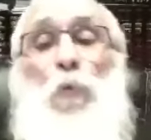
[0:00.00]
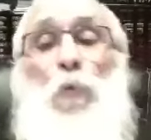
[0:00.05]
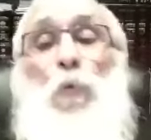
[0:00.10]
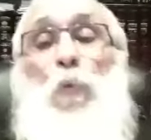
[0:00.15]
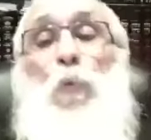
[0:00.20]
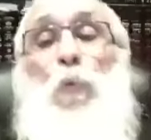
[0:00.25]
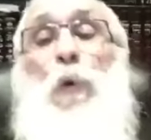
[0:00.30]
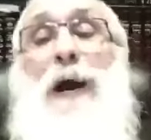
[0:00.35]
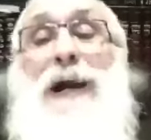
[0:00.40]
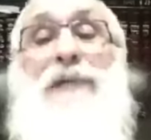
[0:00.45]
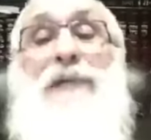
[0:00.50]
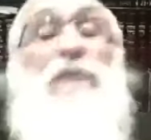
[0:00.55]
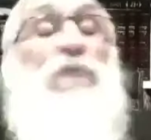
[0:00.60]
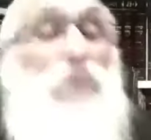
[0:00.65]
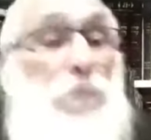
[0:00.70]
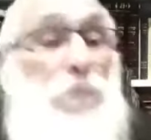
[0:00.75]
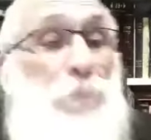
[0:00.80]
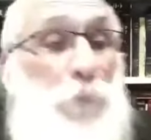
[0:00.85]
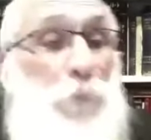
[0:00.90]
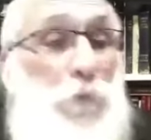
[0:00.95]
Why does
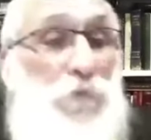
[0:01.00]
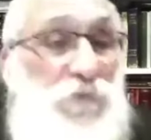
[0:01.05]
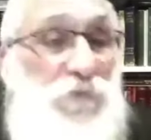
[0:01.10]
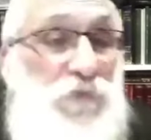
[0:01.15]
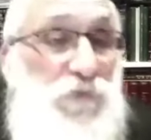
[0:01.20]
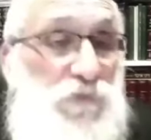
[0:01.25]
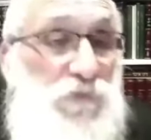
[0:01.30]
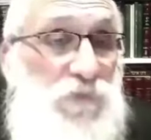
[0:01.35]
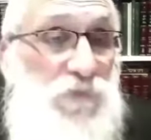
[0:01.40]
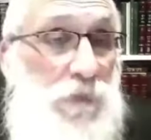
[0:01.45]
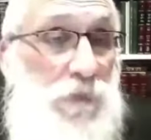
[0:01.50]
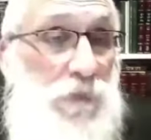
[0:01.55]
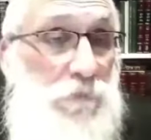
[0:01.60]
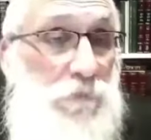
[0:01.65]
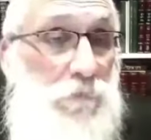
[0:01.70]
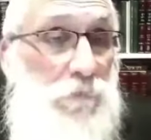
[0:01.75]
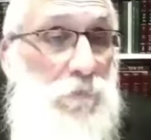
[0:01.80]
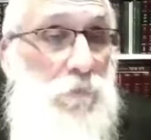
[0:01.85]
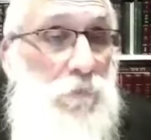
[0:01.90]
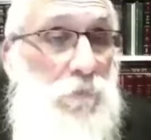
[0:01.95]
a person
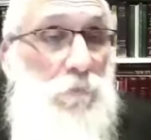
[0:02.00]
sin?